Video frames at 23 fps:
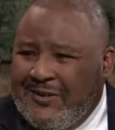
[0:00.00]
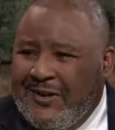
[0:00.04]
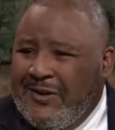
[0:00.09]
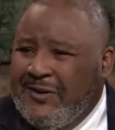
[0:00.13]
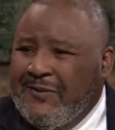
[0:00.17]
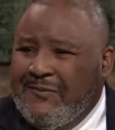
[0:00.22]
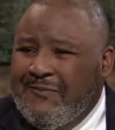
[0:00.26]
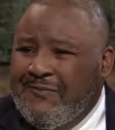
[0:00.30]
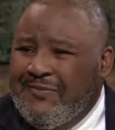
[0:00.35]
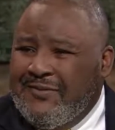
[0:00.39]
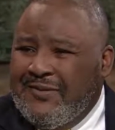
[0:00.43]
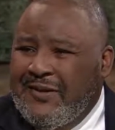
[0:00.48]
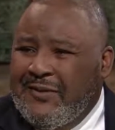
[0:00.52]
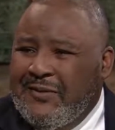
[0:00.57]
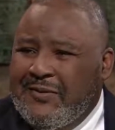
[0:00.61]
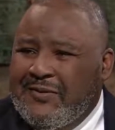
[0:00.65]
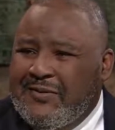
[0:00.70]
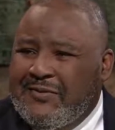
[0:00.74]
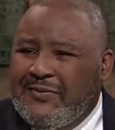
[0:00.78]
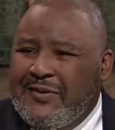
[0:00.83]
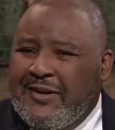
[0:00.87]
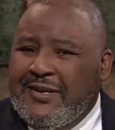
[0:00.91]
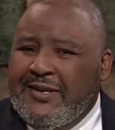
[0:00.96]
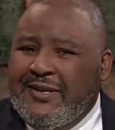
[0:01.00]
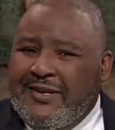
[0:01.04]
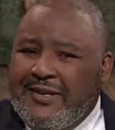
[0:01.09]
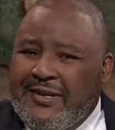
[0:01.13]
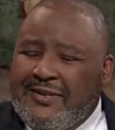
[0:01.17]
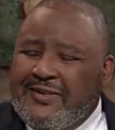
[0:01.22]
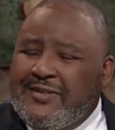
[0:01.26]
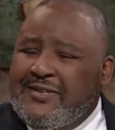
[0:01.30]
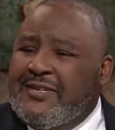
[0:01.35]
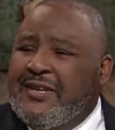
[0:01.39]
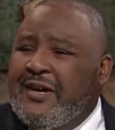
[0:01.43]
No, it's funded.
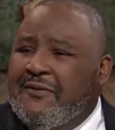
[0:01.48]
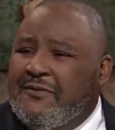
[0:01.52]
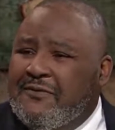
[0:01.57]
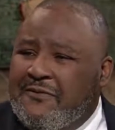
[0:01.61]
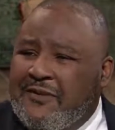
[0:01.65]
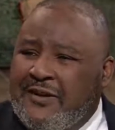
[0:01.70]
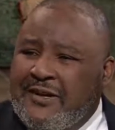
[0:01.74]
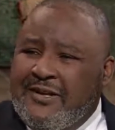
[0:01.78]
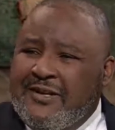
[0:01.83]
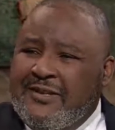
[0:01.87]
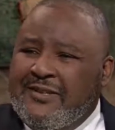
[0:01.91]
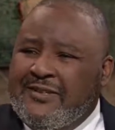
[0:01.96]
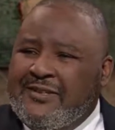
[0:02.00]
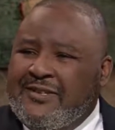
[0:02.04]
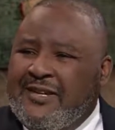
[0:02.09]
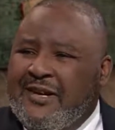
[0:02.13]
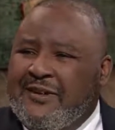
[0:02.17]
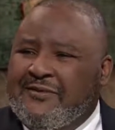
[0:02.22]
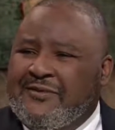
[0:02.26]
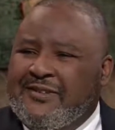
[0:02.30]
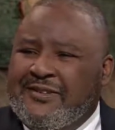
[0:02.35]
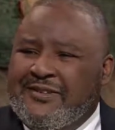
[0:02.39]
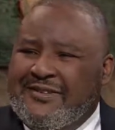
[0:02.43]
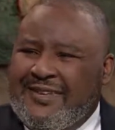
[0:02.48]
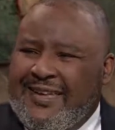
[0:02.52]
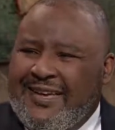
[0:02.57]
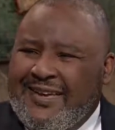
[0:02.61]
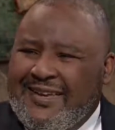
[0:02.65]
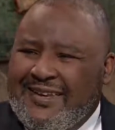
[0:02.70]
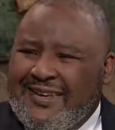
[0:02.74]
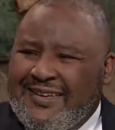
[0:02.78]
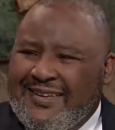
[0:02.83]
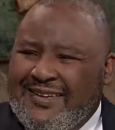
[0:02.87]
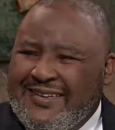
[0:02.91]
It's self-funded and
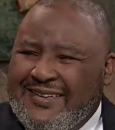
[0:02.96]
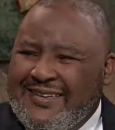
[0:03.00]
self-sustained.